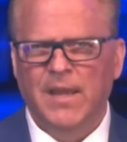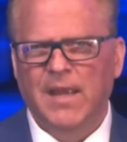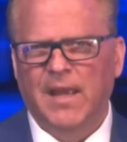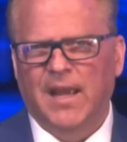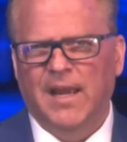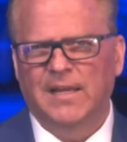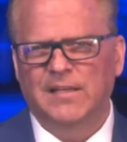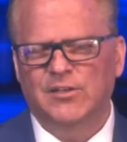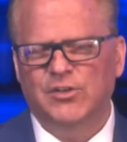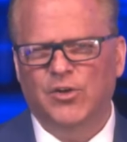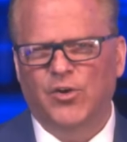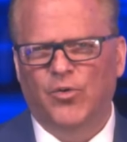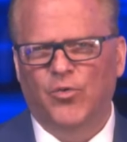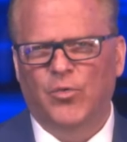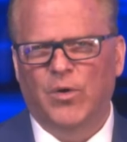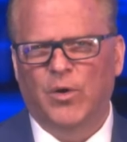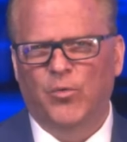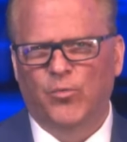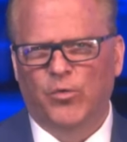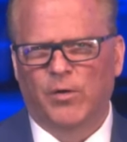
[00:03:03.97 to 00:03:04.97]
And so
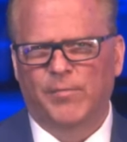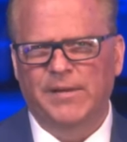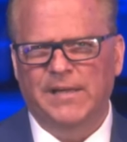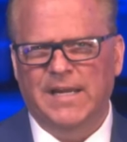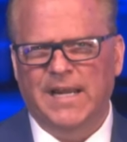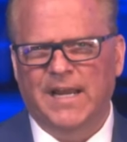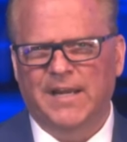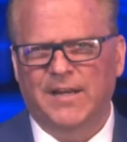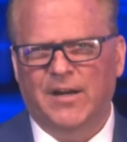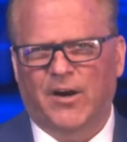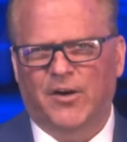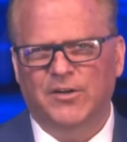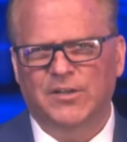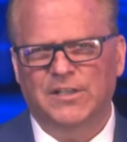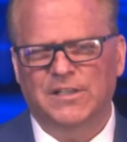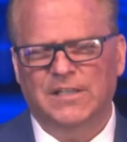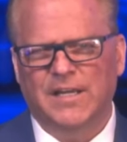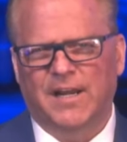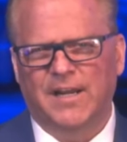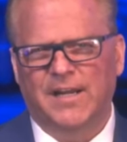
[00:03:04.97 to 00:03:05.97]
uh, we'll begin our
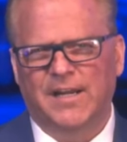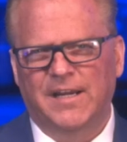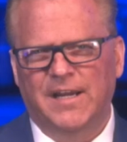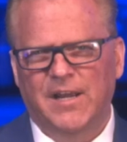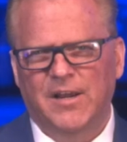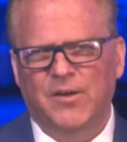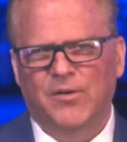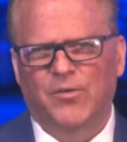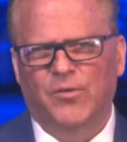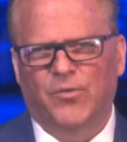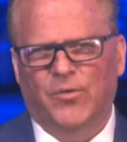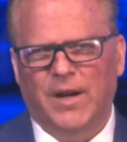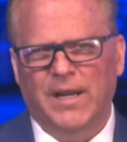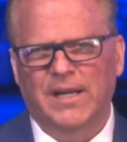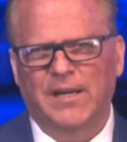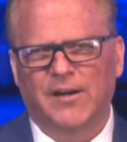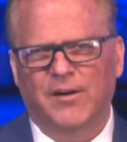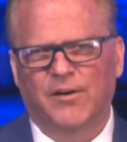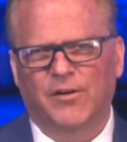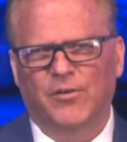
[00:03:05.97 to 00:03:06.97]
study right
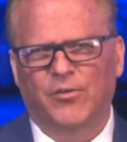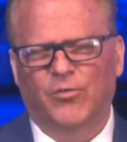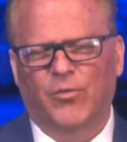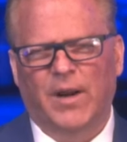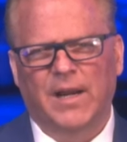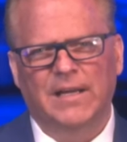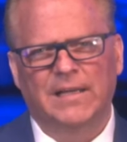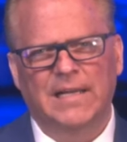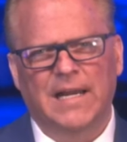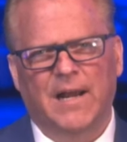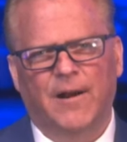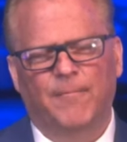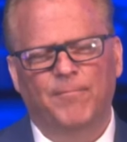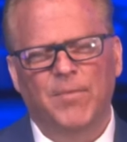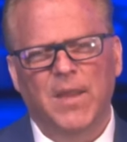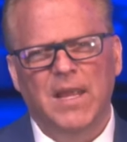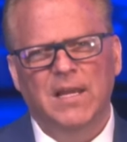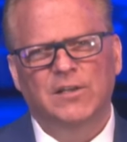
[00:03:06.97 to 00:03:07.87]
here, right now.